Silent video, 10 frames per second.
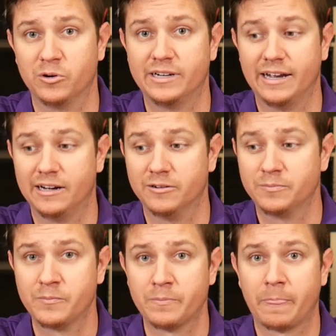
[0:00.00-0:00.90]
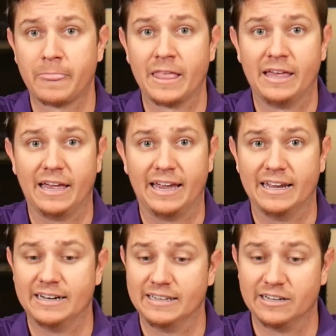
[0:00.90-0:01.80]
down.
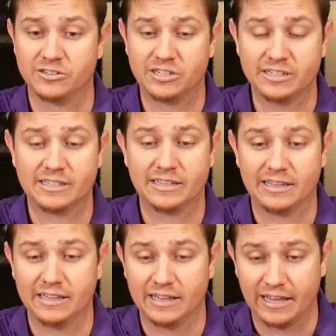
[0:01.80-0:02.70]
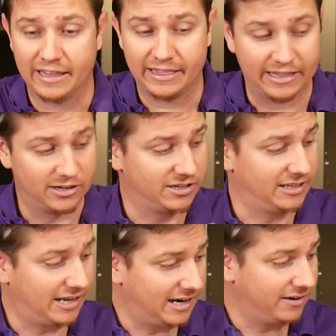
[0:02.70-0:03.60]
And there's a
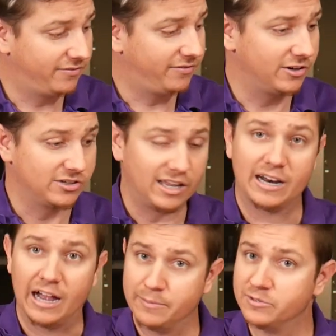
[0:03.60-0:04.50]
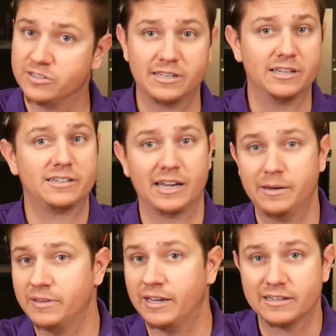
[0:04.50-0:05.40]
lot of options in this game.
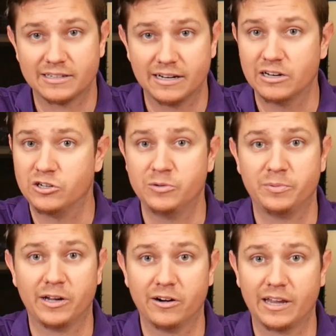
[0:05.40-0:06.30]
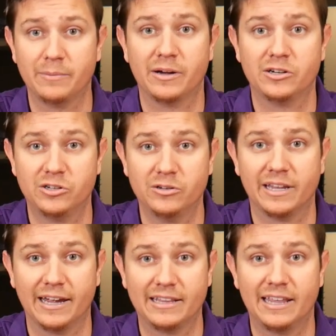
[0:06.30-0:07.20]
And like I said, in a 2-player game, I do
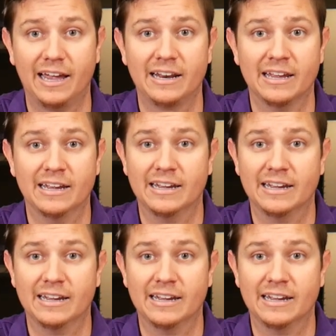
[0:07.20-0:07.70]
like that.